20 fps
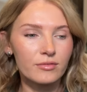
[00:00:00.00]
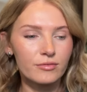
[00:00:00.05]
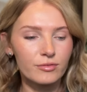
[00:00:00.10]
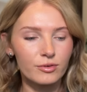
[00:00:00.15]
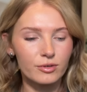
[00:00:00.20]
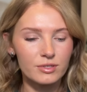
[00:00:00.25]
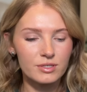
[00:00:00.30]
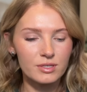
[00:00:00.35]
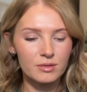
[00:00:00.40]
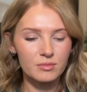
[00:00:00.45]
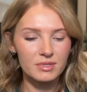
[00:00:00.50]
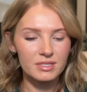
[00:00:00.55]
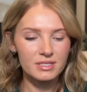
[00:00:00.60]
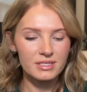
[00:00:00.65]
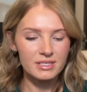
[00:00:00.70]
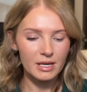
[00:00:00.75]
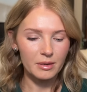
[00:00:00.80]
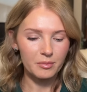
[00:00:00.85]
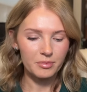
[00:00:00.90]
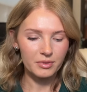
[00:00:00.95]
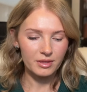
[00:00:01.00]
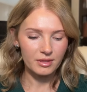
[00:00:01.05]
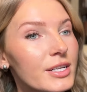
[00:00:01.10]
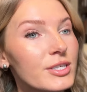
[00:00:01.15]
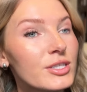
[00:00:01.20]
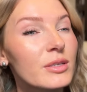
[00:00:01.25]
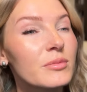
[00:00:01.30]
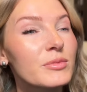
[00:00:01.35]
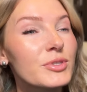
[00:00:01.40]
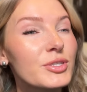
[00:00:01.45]
for some depth.
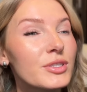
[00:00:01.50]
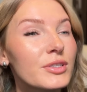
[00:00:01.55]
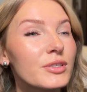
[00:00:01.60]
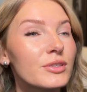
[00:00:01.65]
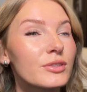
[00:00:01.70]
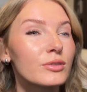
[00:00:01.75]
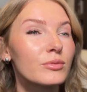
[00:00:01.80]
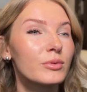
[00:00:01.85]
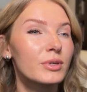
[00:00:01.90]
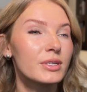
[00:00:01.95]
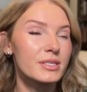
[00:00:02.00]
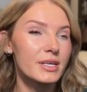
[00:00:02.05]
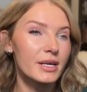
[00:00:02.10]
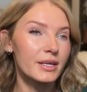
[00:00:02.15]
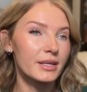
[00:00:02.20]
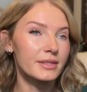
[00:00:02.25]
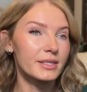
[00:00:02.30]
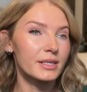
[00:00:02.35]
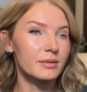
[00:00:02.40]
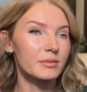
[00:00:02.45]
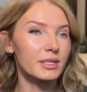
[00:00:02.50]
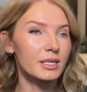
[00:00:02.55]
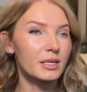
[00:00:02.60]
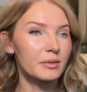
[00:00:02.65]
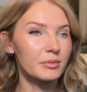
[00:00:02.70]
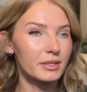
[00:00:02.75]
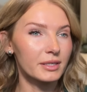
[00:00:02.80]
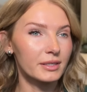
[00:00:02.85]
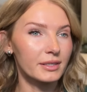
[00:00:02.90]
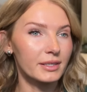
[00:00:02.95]
Actually, I'm just gonna do one 10. I think I'm gonna keep
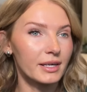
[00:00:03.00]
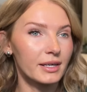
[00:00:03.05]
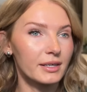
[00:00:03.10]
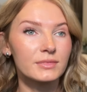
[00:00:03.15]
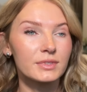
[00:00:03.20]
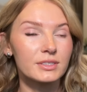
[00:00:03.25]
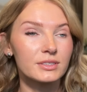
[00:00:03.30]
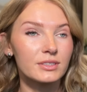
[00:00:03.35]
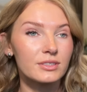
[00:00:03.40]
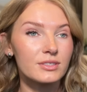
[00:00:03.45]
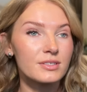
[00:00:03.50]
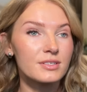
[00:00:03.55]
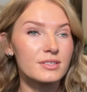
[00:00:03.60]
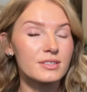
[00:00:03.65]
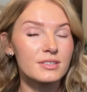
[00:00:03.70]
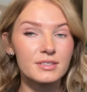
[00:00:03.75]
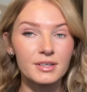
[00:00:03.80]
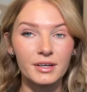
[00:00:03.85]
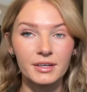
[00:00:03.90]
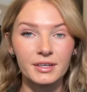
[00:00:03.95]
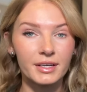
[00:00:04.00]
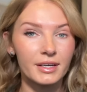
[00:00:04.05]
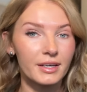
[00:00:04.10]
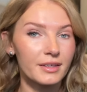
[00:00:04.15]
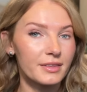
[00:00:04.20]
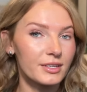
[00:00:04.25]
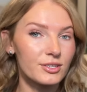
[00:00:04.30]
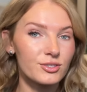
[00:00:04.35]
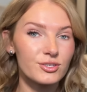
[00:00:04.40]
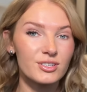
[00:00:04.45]
it like that. These are stunning. I
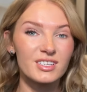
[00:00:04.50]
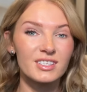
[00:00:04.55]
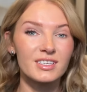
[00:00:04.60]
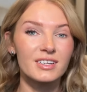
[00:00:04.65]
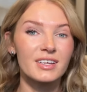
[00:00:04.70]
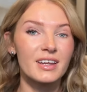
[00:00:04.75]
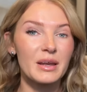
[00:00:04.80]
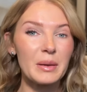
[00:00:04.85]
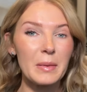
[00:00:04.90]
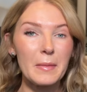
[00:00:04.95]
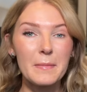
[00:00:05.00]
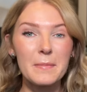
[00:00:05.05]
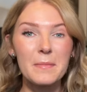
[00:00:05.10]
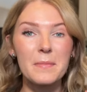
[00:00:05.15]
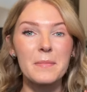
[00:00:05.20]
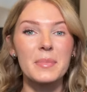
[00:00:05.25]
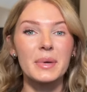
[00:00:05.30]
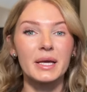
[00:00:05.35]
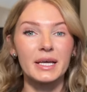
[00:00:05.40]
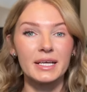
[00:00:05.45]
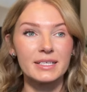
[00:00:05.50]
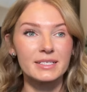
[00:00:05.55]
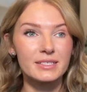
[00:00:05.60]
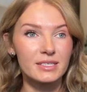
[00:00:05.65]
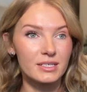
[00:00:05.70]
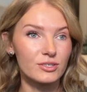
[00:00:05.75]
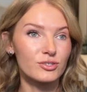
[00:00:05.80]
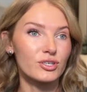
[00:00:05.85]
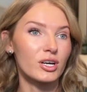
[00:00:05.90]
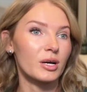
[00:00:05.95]
think she did an
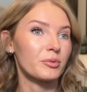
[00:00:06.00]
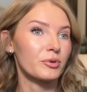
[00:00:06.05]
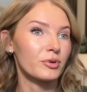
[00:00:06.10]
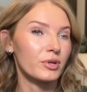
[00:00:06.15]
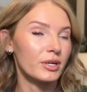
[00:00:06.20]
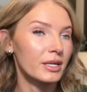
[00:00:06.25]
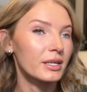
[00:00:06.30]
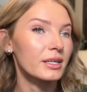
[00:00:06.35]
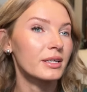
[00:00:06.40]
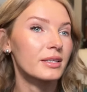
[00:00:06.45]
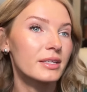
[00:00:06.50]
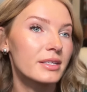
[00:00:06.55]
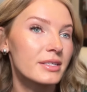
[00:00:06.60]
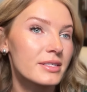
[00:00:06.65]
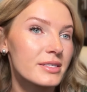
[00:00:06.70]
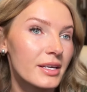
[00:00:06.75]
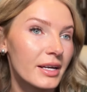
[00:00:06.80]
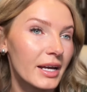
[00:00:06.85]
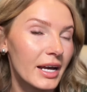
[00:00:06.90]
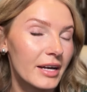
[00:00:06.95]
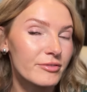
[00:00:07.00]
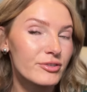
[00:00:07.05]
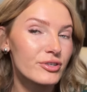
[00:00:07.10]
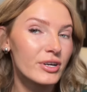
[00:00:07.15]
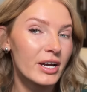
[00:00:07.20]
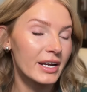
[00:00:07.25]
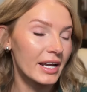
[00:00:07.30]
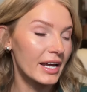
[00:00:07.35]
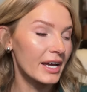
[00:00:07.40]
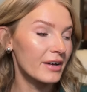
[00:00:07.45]
amazing job creating these. Like I've
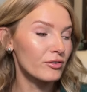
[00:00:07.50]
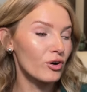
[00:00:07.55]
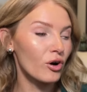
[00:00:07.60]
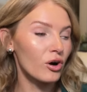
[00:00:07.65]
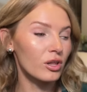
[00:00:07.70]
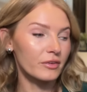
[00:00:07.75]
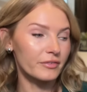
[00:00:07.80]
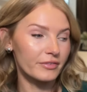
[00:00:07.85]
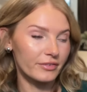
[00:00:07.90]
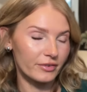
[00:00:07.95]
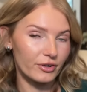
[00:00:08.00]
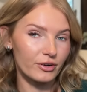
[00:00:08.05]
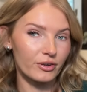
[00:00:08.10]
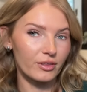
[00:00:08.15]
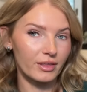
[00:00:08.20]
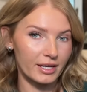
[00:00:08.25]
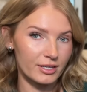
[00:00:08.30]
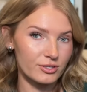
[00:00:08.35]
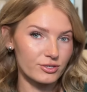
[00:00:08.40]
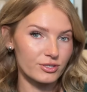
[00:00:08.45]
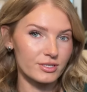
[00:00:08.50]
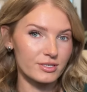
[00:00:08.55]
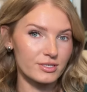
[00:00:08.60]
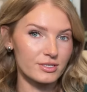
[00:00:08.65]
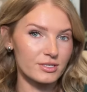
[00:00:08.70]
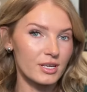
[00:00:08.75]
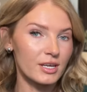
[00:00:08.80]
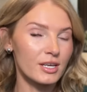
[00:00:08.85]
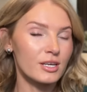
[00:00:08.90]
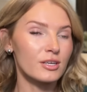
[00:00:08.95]
tried, I have all of her lashes.
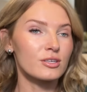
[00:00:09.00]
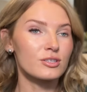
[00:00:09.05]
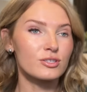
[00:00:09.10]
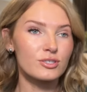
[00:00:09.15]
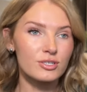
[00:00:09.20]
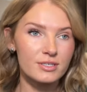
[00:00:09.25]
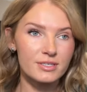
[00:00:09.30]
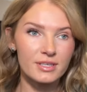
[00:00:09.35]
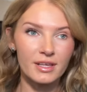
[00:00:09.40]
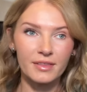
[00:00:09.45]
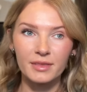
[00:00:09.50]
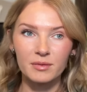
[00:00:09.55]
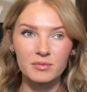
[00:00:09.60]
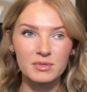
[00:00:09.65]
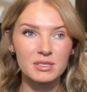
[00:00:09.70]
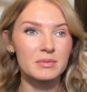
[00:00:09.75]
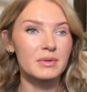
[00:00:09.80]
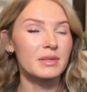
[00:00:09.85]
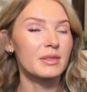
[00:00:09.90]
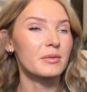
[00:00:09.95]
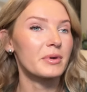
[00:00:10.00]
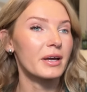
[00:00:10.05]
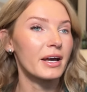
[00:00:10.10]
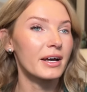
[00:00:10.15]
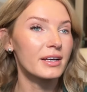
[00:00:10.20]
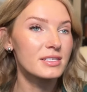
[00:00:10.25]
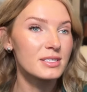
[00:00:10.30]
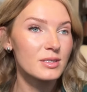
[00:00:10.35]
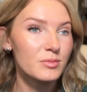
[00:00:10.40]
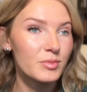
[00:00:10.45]
She sent them to me in the
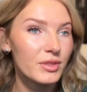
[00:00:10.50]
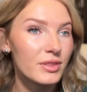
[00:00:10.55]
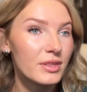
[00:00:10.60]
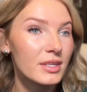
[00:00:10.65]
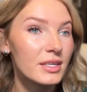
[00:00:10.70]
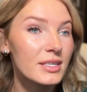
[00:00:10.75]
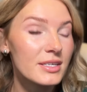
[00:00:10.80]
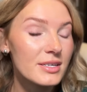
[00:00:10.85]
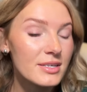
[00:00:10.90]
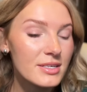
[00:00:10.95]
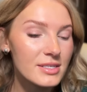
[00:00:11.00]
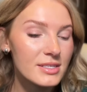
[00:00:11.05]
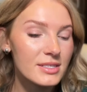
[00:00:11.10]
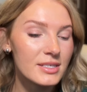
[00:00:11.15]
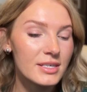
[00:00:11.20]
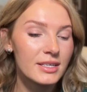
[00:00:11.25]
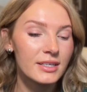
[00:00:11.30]
past, but these,